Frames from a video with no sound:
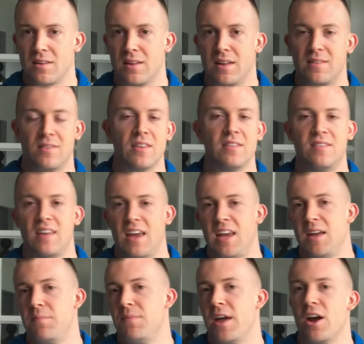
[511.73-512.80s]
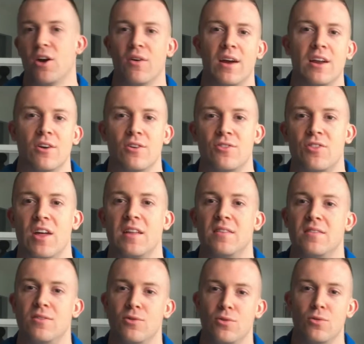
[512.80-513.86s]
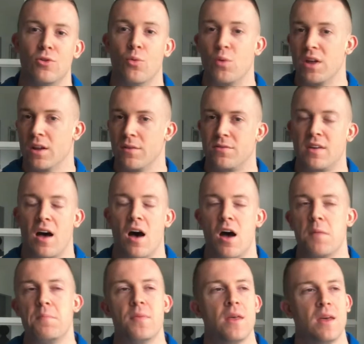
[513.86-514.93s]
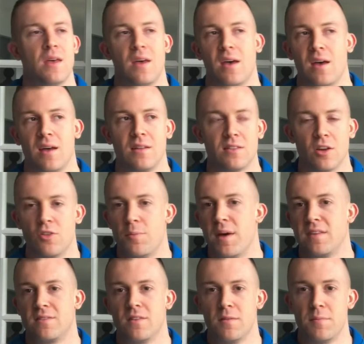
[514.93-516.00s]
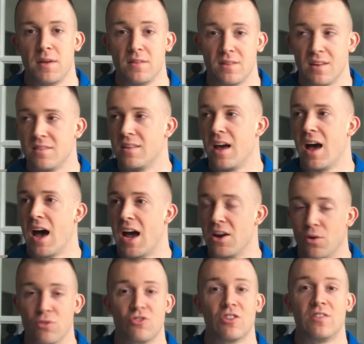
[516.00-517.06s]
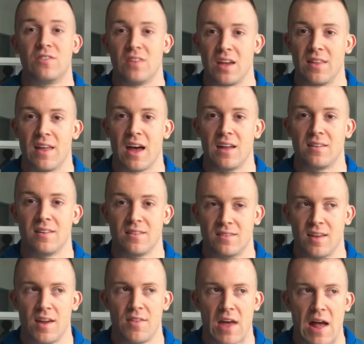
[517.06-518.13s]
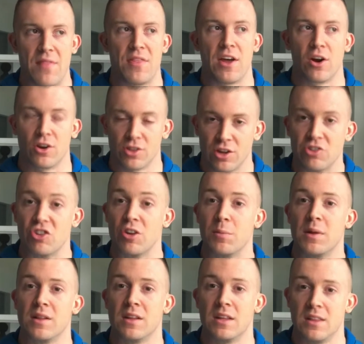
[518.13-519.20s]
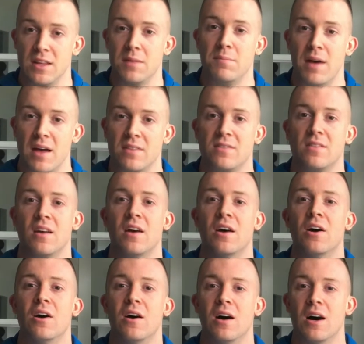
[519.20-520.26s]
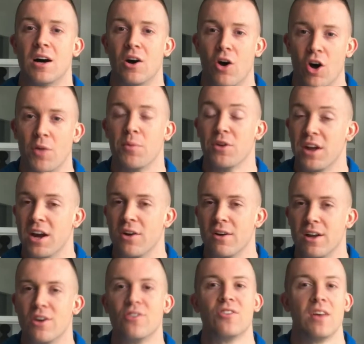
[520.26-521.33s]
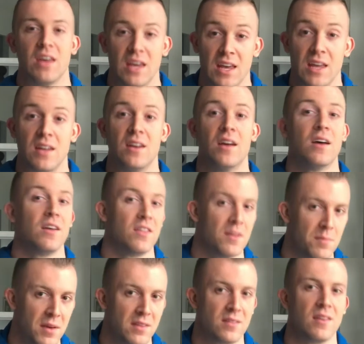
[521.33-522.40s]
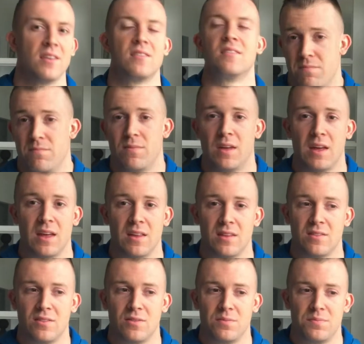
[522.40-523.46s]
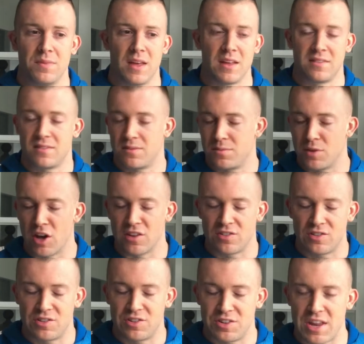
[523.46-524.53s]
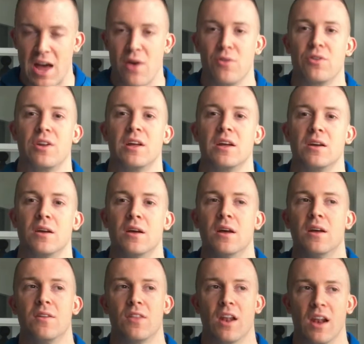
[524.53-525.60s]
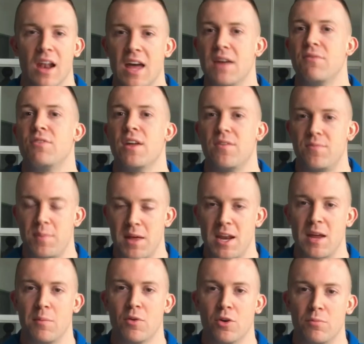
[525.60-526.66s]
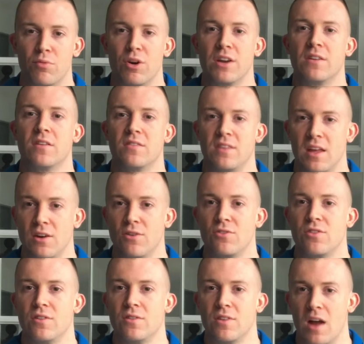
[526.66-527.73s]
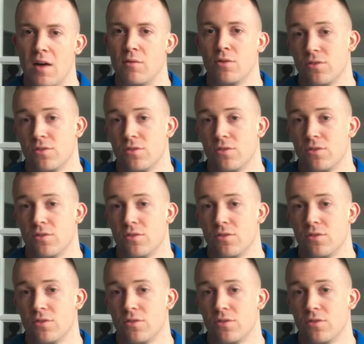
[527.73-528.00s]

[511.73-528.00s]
It's the same narrators that do The Wheel of Time, and they're the best in the business. I don't just say that to say that. They are legitimately the best Audible narrators in the business. It's astounding the life they've been able to bring to Sanderson's novels.